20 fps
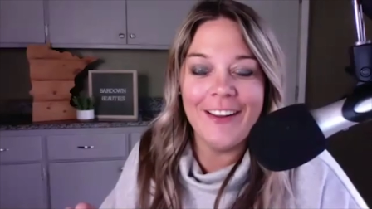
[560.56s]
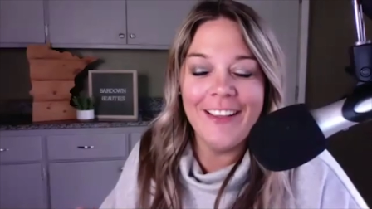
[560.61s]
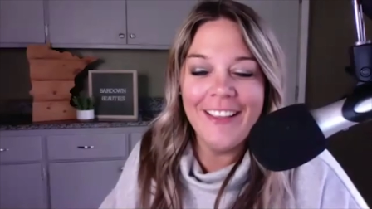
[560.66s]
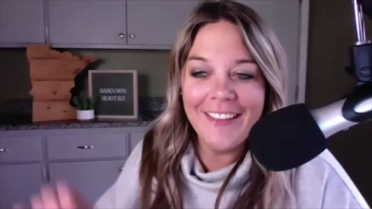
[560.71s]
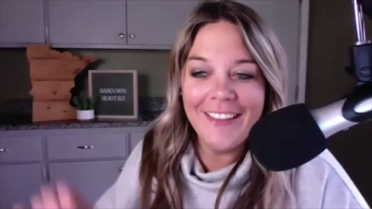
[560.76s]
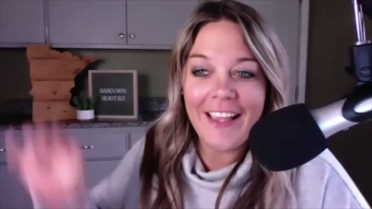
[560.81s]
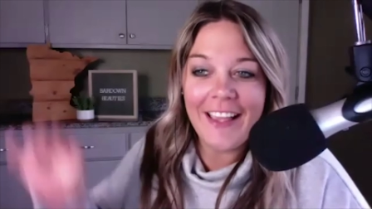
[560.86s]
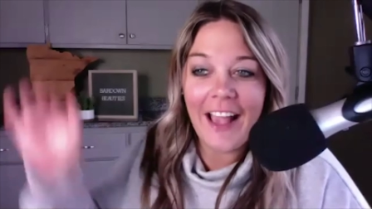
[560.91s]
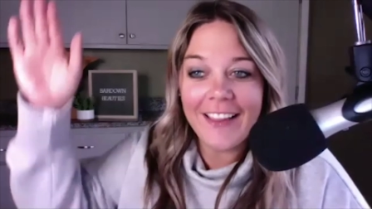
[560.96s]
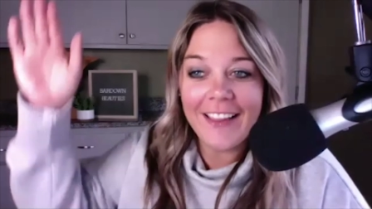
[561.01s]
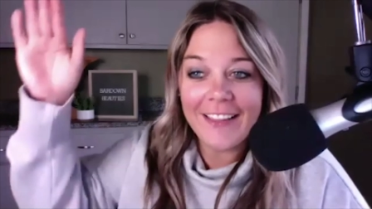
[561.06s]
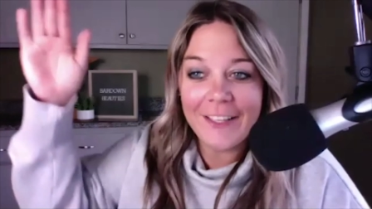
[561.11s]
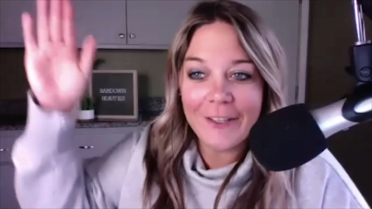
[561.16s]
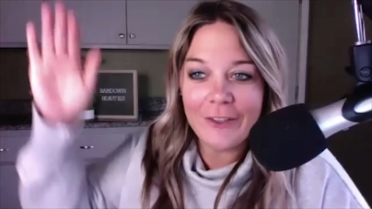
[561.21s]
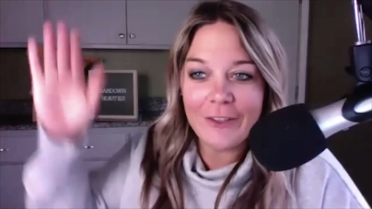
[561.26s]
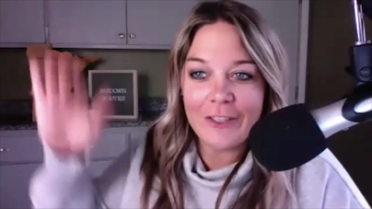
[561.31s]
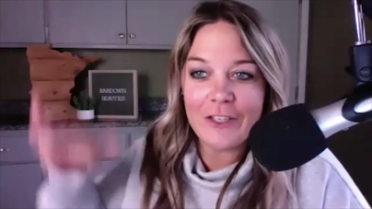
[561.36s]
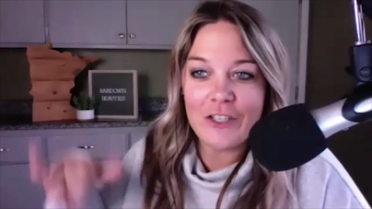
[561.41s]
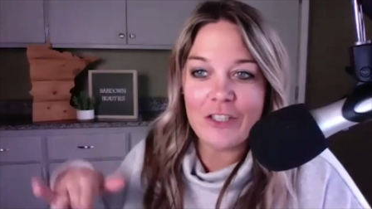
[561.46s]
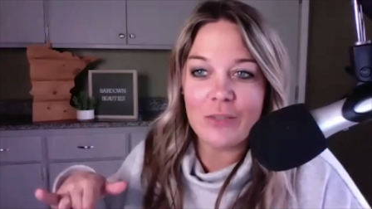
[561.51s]
Like I
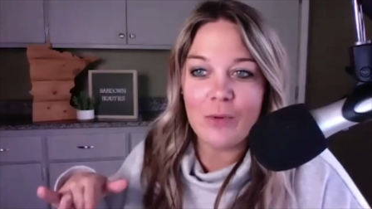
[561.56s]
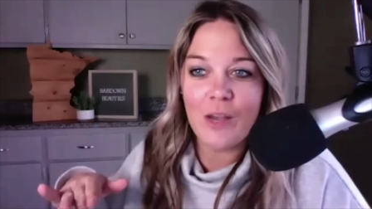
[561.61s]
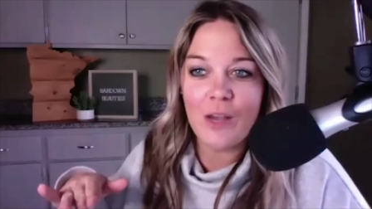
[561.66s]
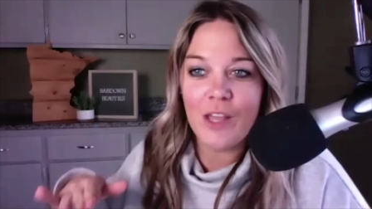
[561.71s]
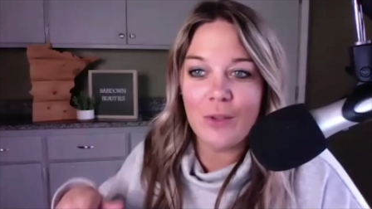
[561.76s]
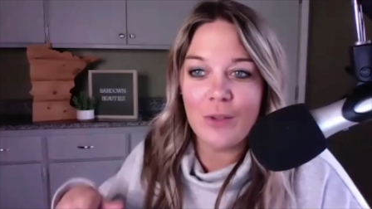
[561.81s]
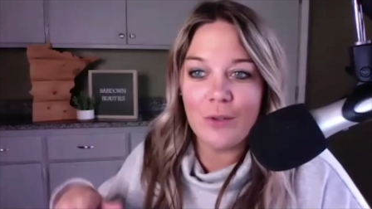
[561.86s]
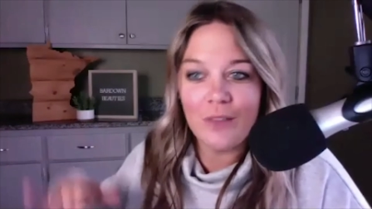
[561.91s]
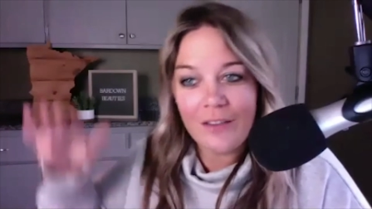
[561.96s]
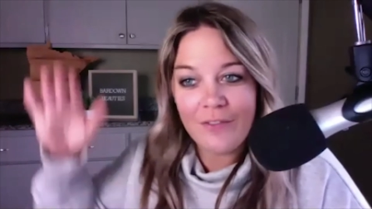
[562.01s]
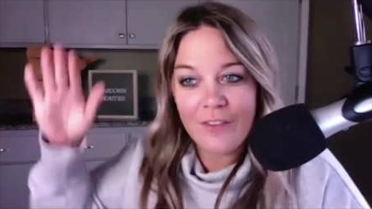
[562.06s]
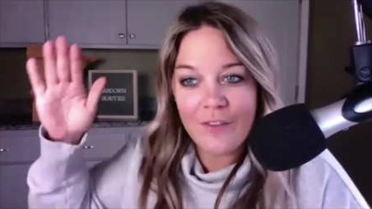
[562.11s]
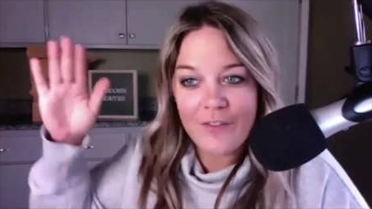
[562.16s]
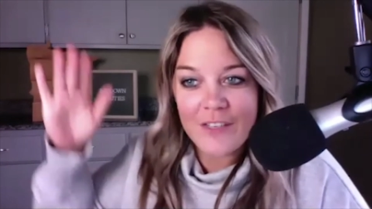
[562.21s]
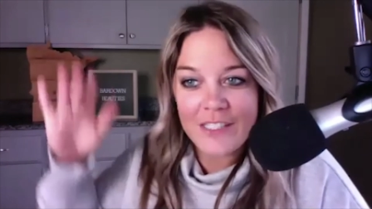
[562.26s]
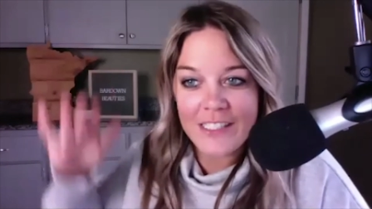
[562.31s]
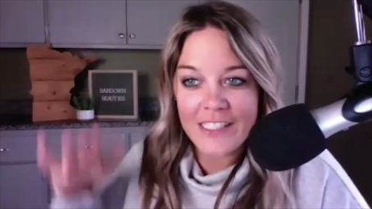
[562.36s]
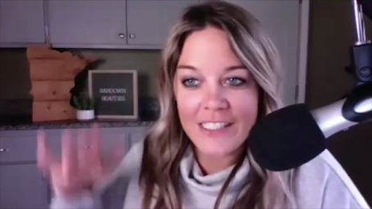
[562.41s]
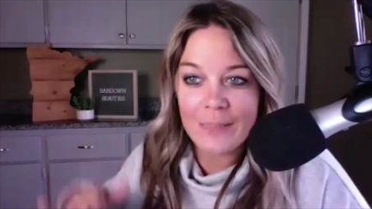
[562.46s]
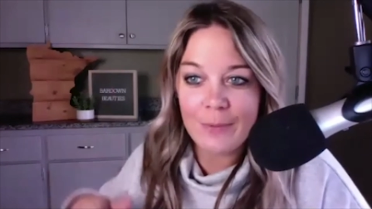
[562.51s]
literally just ran through like
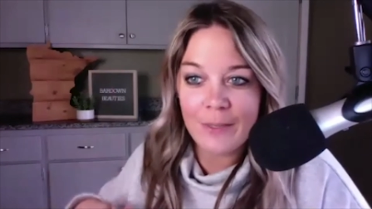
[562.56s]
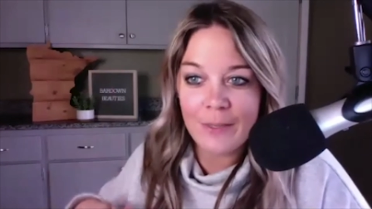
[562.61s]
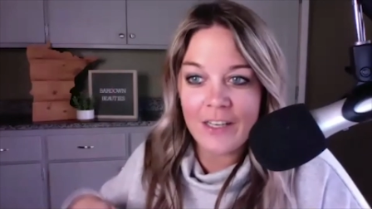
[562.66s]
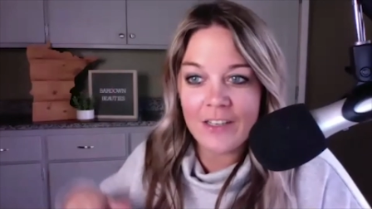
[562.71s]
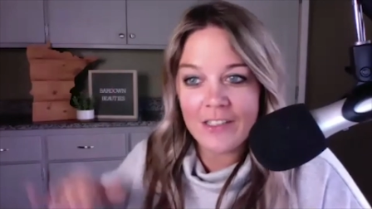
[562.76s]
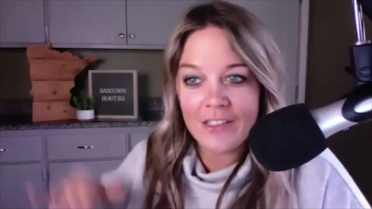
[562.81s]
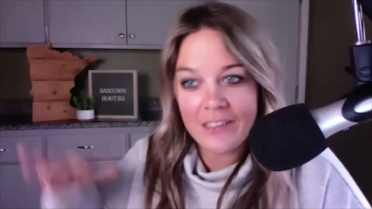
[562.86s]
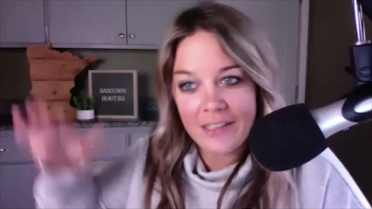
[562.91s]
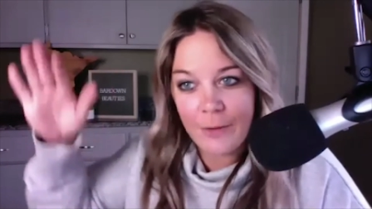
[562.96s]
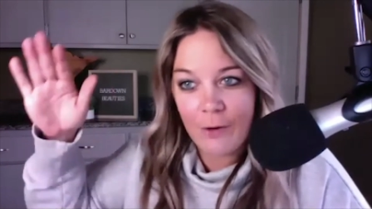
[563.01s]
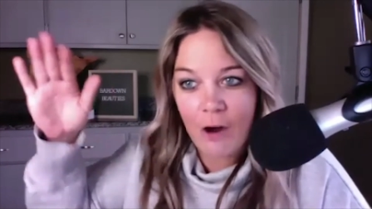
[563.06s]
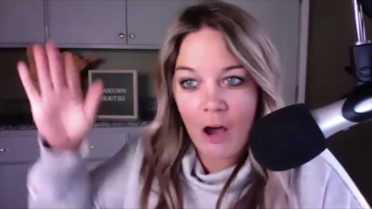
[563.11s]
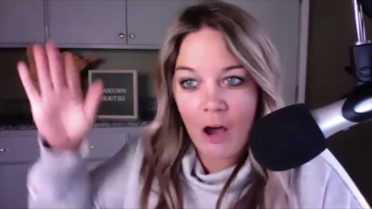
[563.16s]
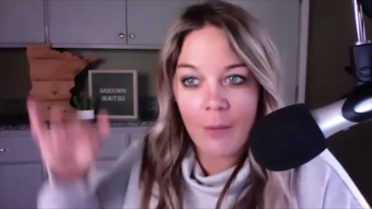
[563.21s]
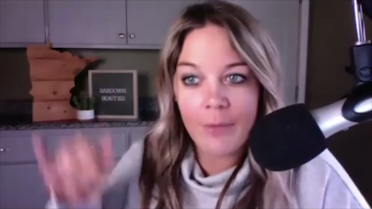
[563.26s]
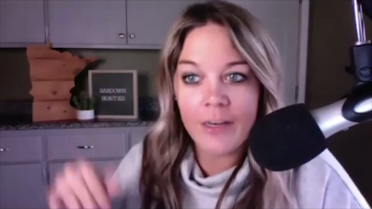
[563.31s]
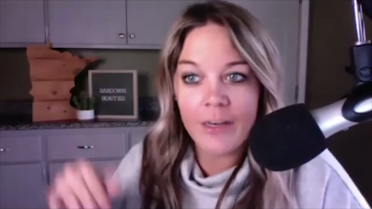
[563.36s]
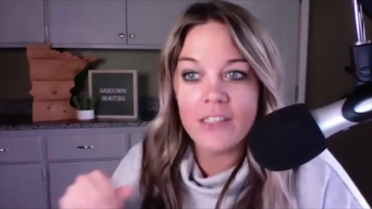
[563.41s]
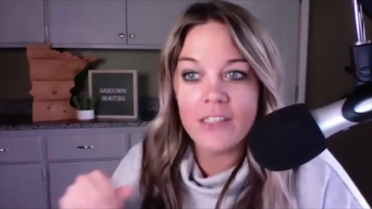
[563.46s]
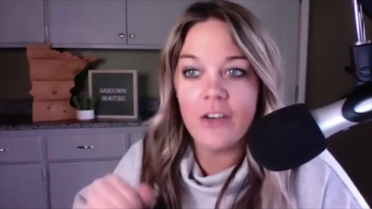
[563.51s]
56 players, and they were all
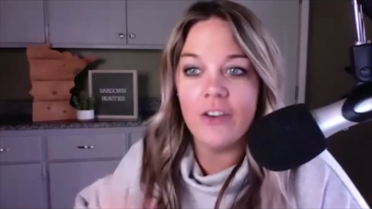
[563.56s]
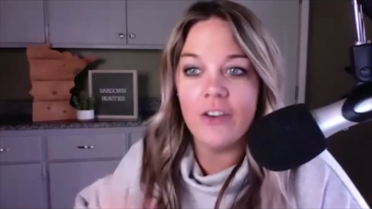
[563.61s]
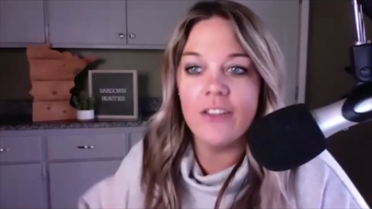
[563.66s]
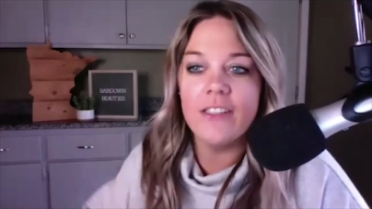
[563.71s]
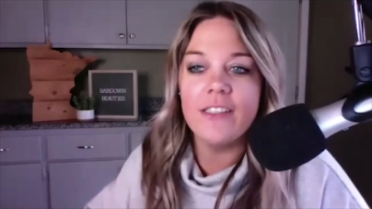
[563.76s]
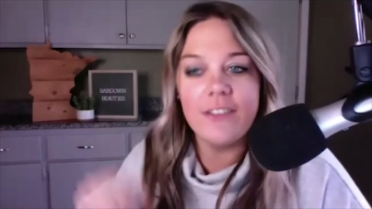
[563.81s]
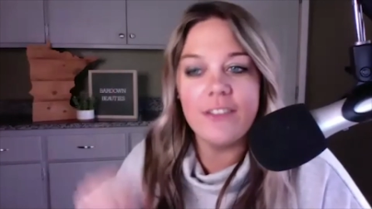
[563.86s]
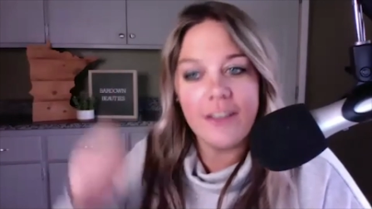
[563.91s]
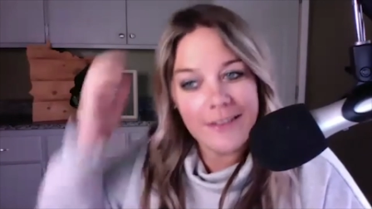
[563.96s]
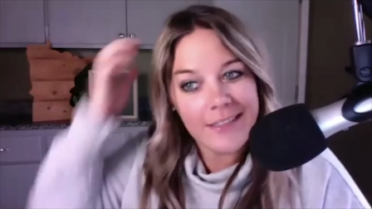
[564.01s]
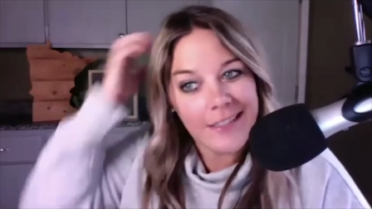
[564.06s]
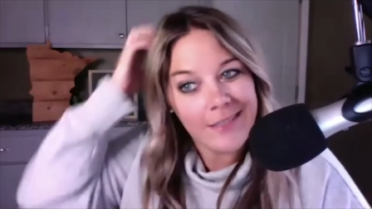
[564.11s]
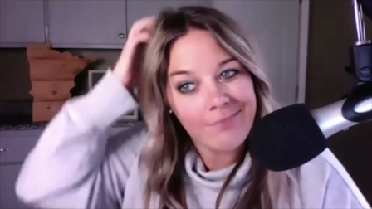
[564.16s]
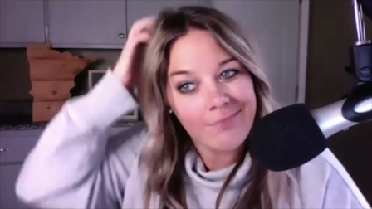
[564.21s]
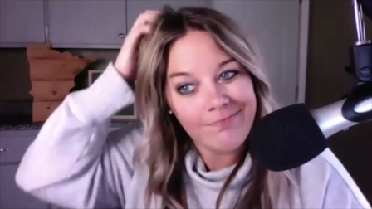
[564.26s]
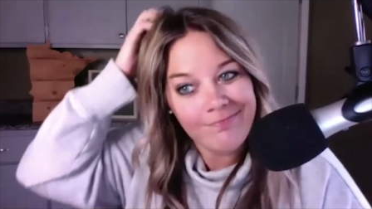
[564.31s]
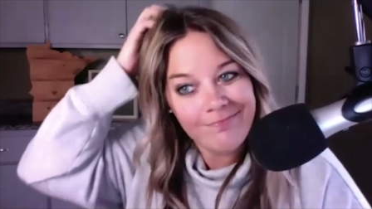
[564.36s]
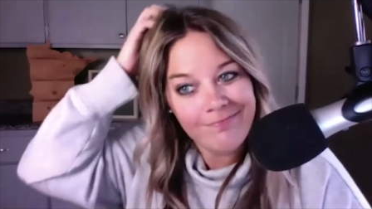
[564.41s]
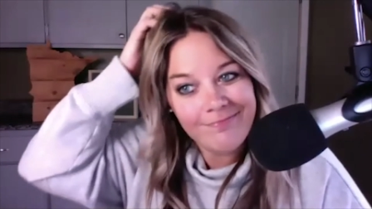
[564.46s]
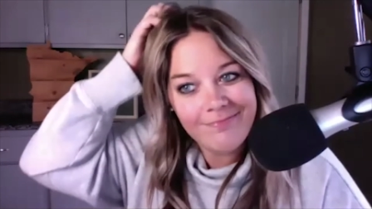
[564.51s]
Minnesotans. So I was like,
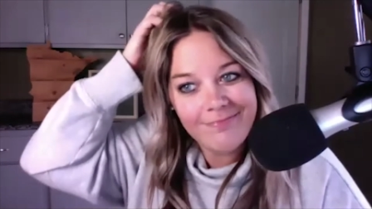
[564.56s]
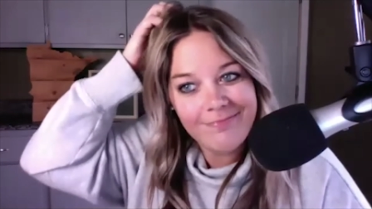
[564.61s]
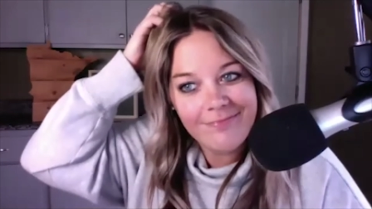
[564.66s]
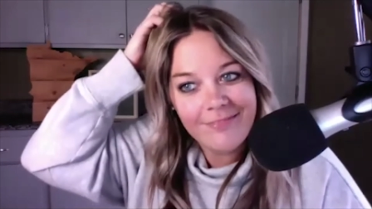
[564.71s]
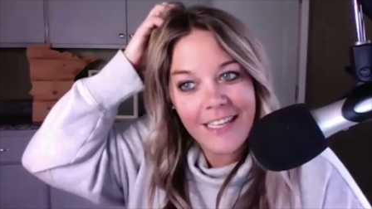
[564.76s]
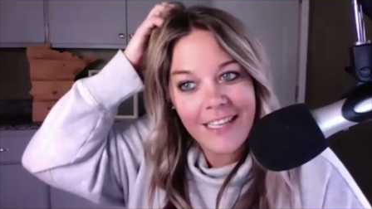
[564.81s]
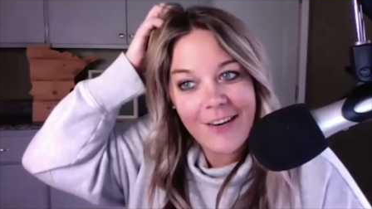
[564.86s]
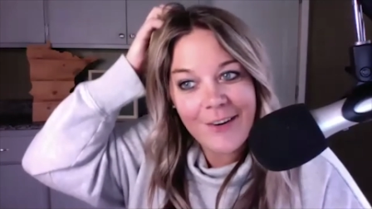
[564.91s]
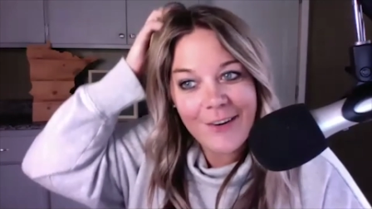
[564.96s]
mm, I don't